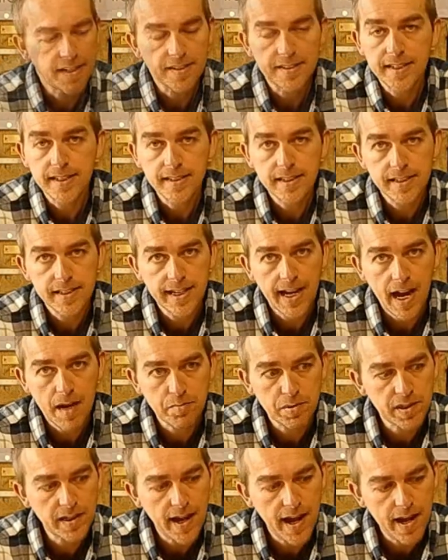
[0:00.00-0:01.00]
and I think a
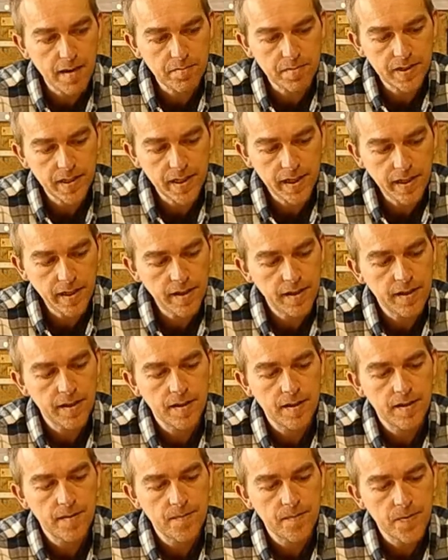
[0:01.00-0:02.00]
Gabon Ebony
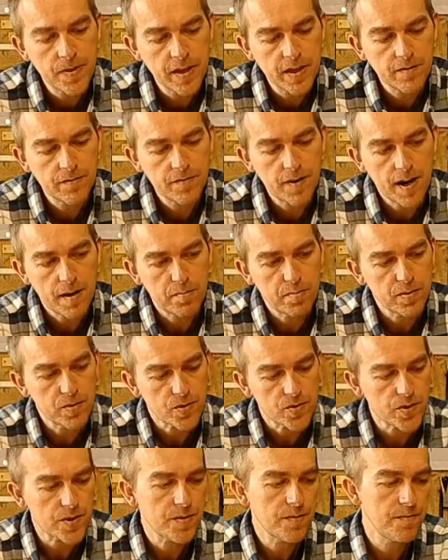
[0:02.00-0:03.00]

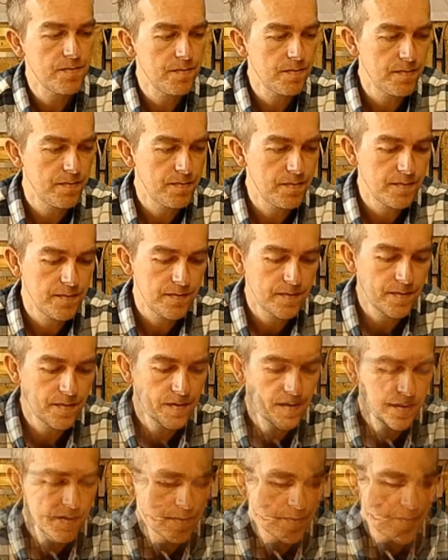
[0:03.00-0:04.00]
fretboard.
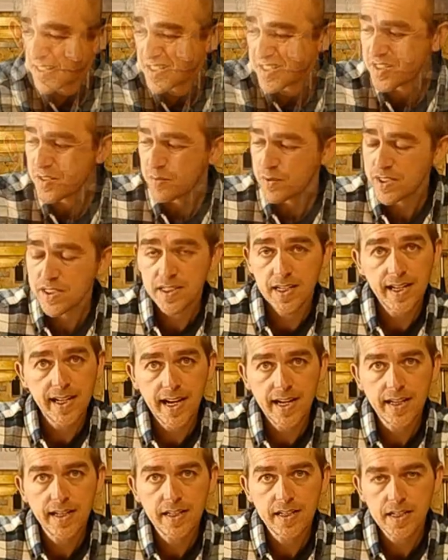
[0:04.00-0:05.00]
Because I don't want to
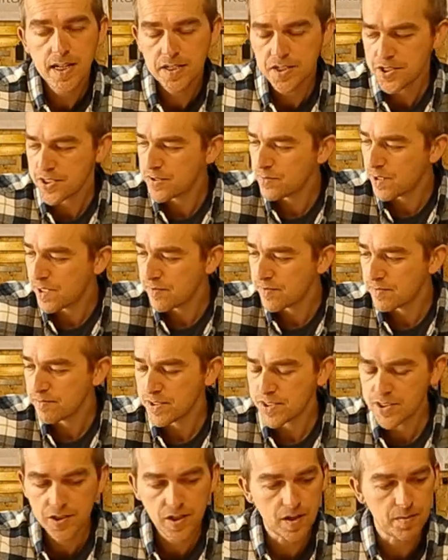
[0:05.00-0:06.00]
take any attention away
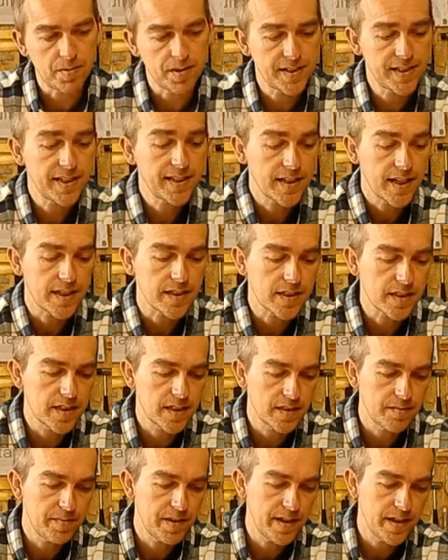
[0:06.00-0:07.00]
from the top. I think
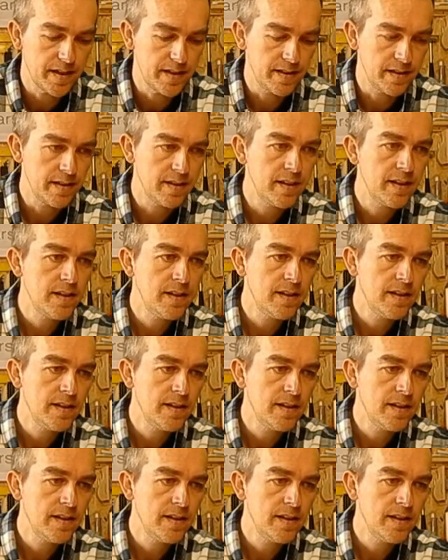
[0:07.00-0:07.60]
that's going to be a